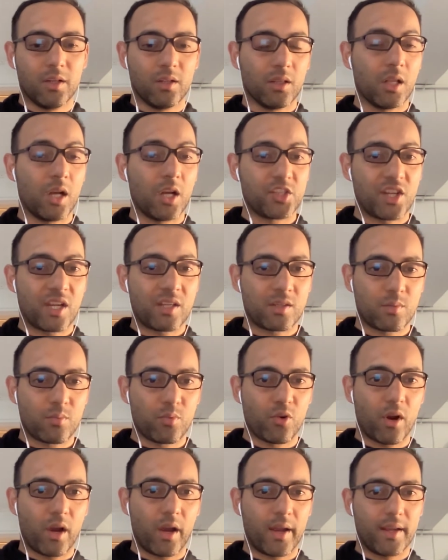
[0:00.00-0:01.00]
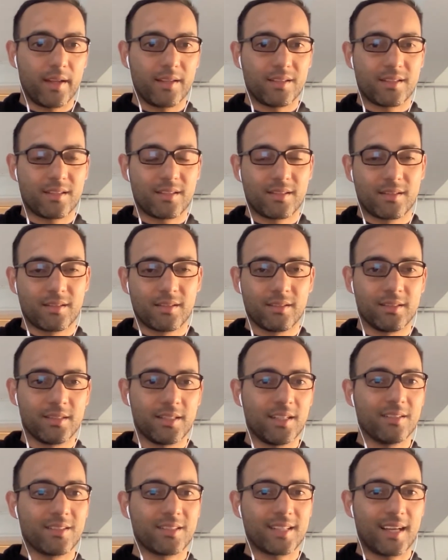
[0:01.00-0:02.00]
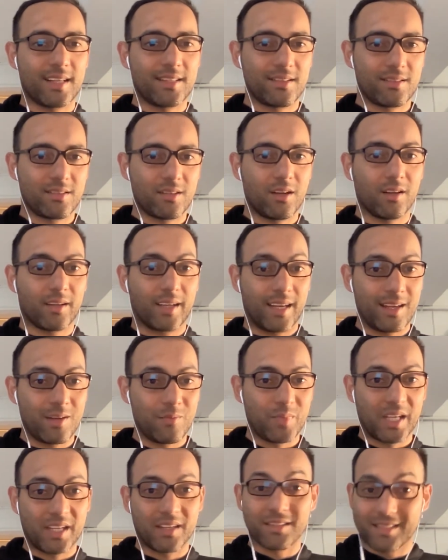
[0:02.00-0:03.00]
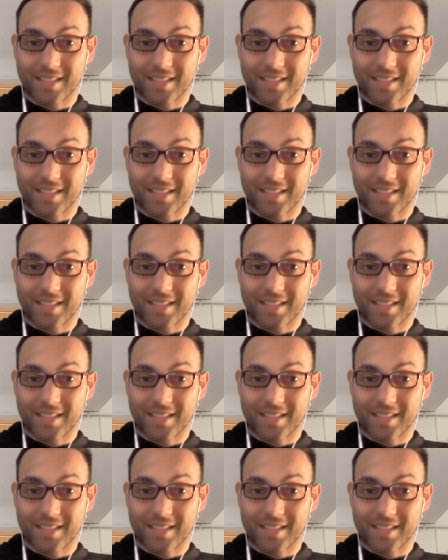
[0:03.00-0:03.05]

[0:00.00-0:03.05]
large enterprise. Deal sizes are getting bigger.